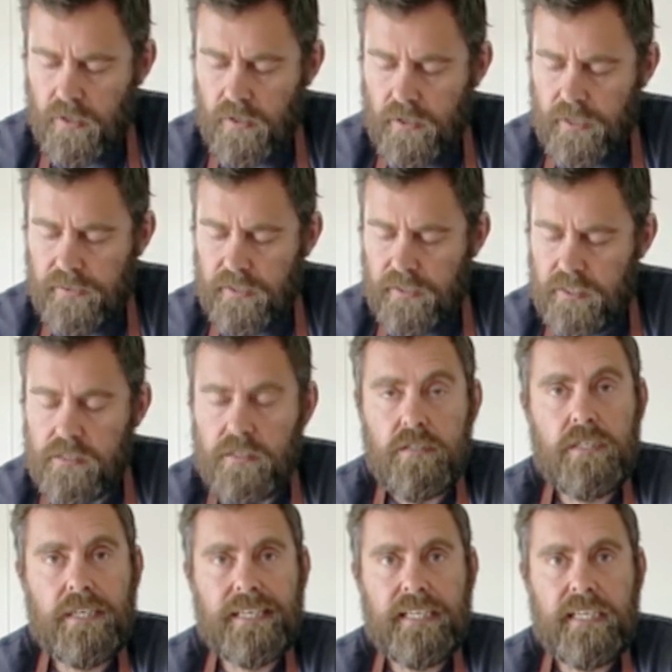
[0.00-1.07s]
I think there's no
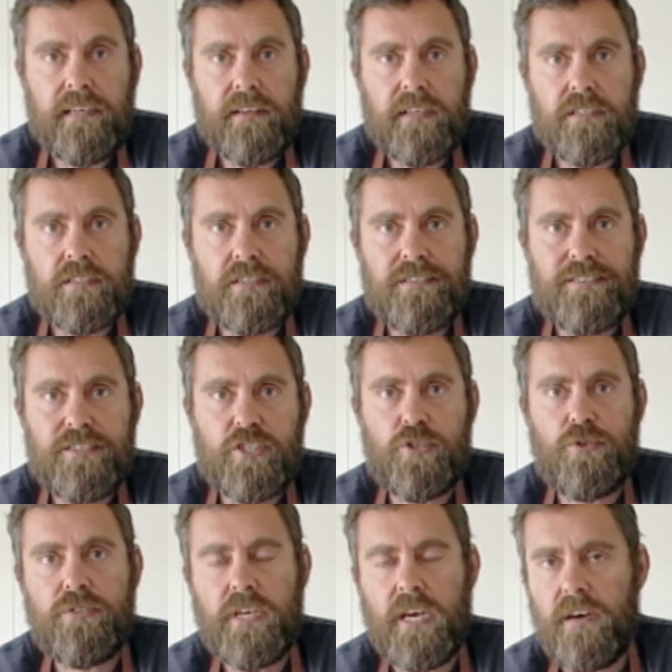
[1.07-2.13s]
technique that
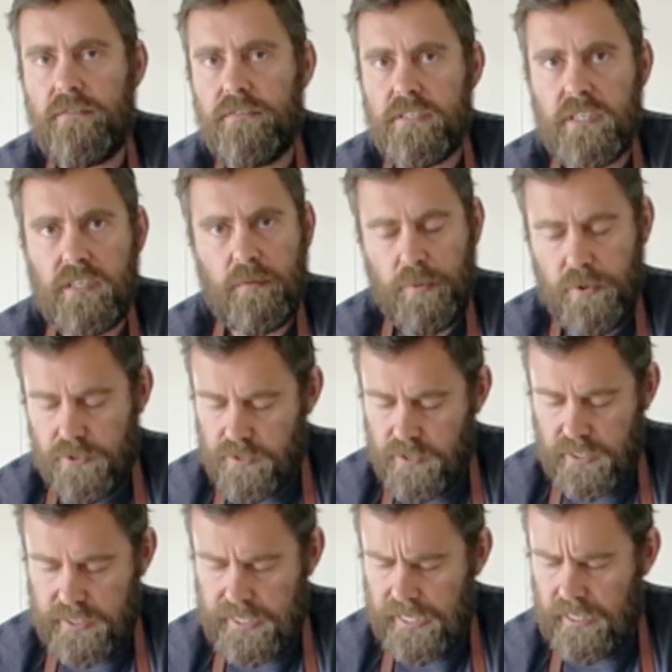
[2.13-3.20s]
suits every single person
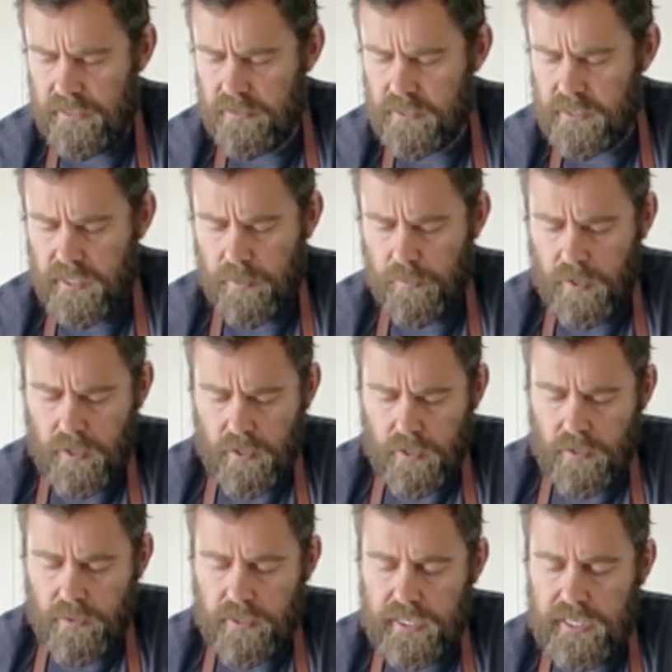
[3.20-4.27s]
exactly the same.
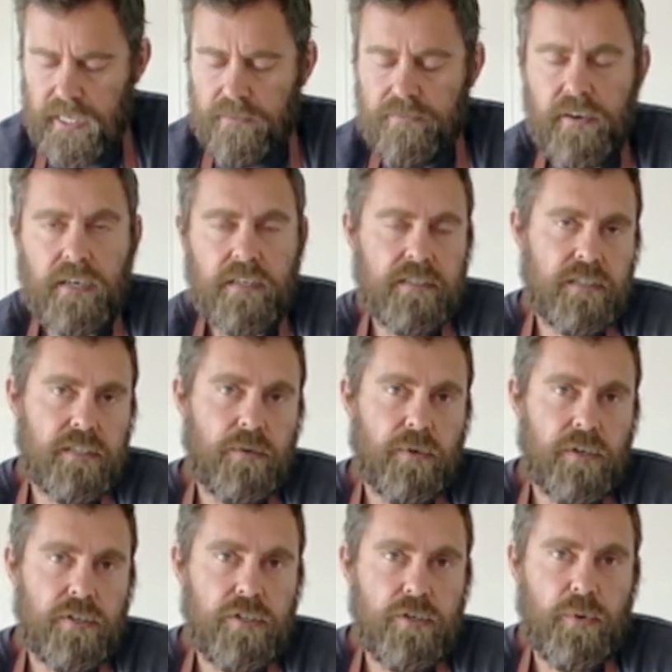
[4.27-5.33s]
The key factors that you
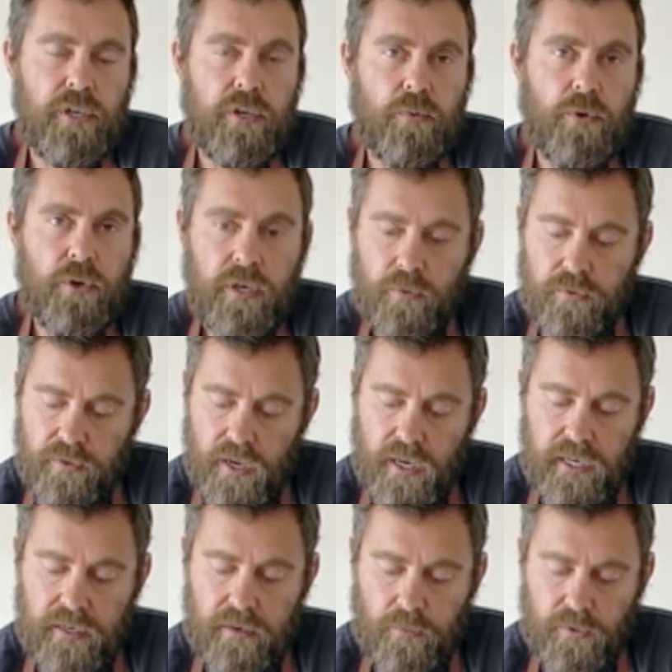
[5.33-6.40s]
want to do when you're working with
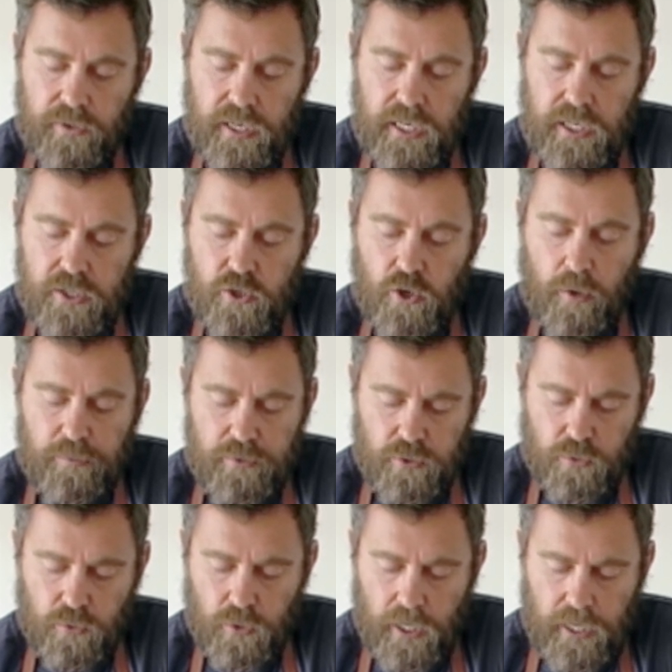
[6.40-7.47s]
any sharp
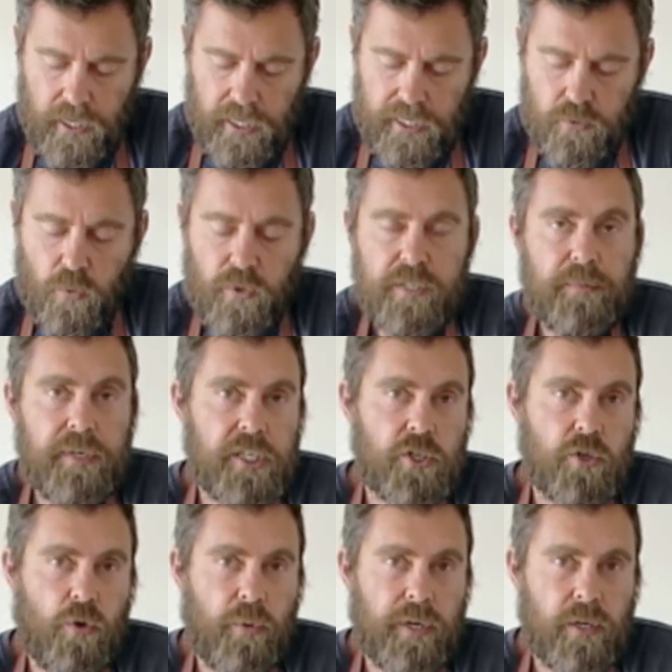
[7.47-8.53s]
tool is always make
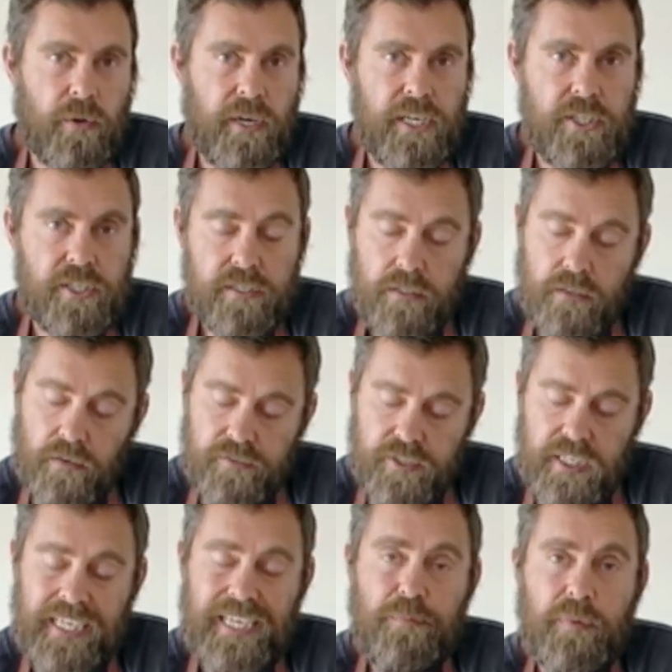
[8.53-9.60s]
sure where your edge is, and
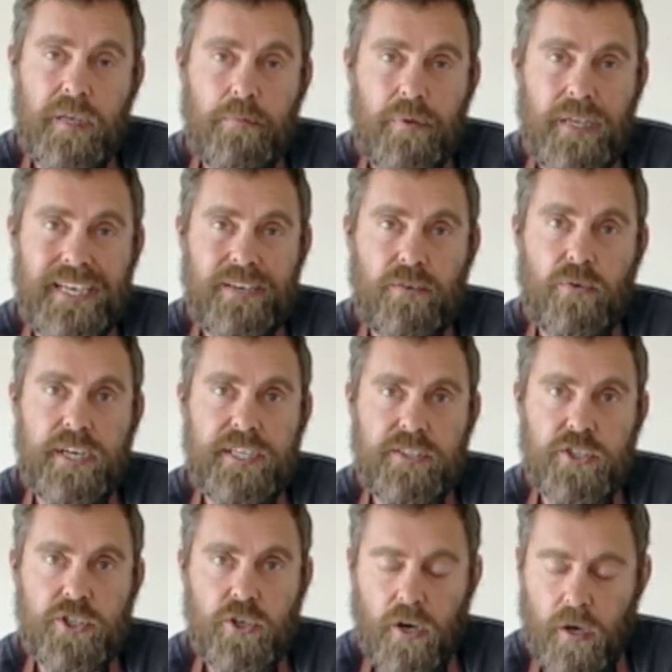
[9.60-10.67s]
obviously keep that blade razor
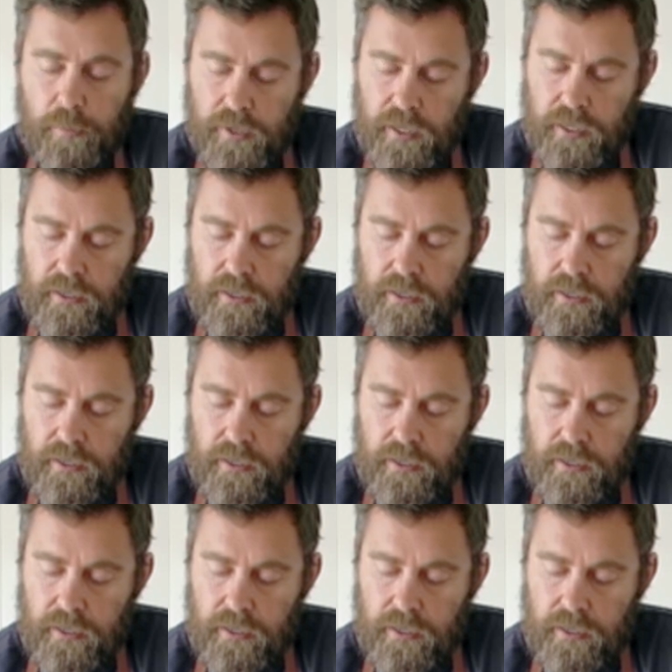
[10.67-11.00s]
sharp.